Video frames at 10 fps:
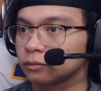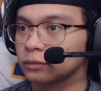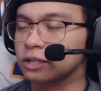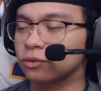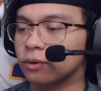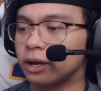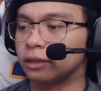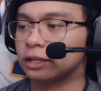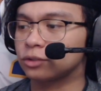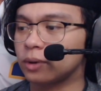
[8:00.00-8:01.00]
That's right.
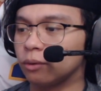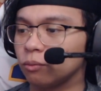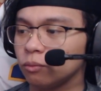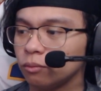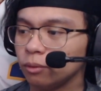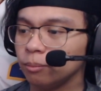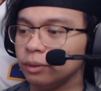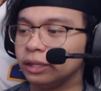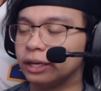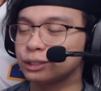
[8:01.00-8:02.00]

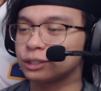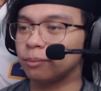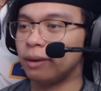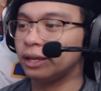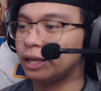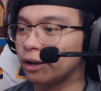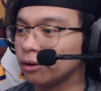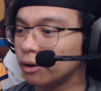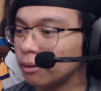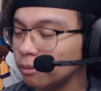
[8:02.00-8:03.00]
Emilia's the
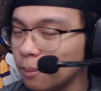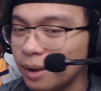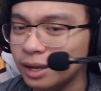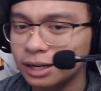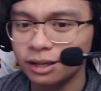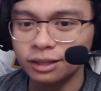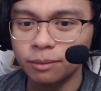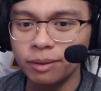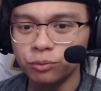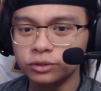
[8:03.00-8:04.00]

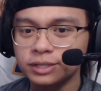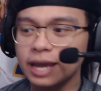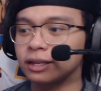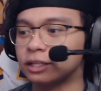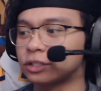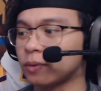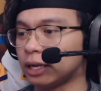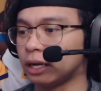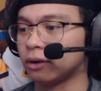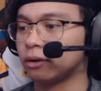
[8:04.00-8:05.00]
main protagonist right
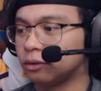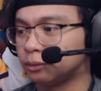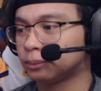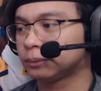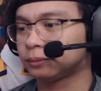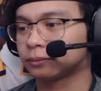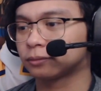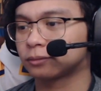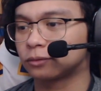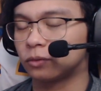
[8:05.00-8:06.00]
now.
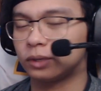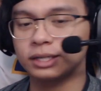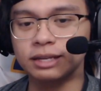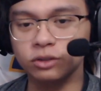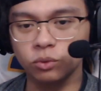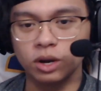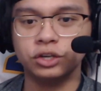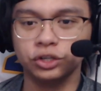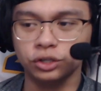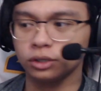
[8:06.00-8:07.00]
We just have to
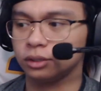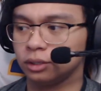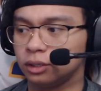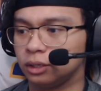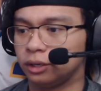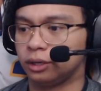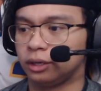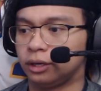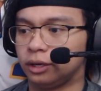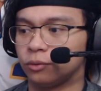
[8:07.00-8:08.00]
watch her.
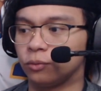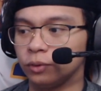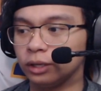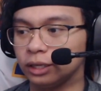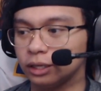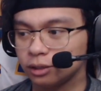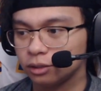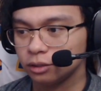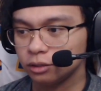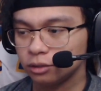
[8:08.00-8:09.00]
Really.
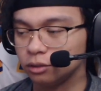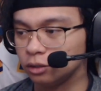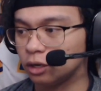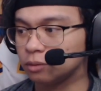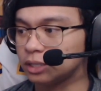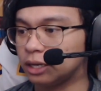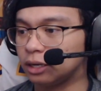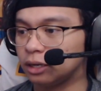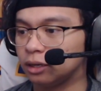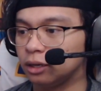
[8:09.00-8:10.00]
You know what I'm
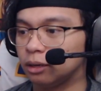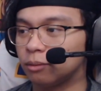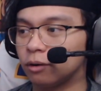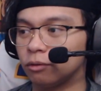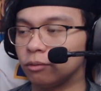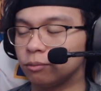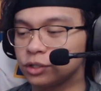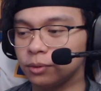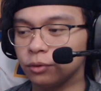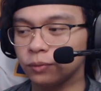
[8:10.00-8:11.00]
saying? But
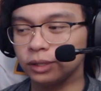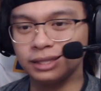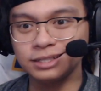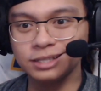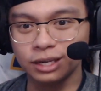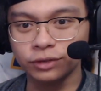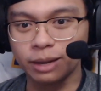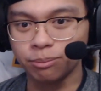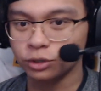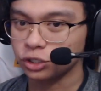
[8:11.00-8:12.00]
Subaru really needs to give her
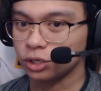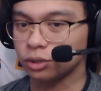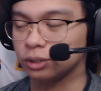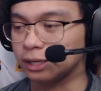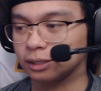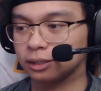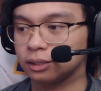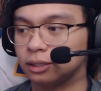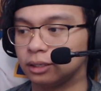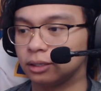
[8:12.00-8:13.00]
that push, though. Like,
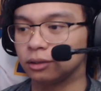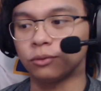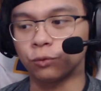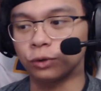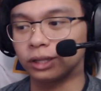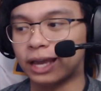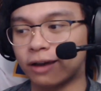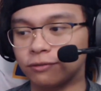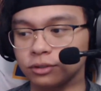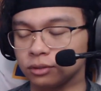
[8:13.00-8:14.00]
you really
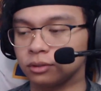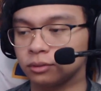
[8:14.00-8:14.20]
have to.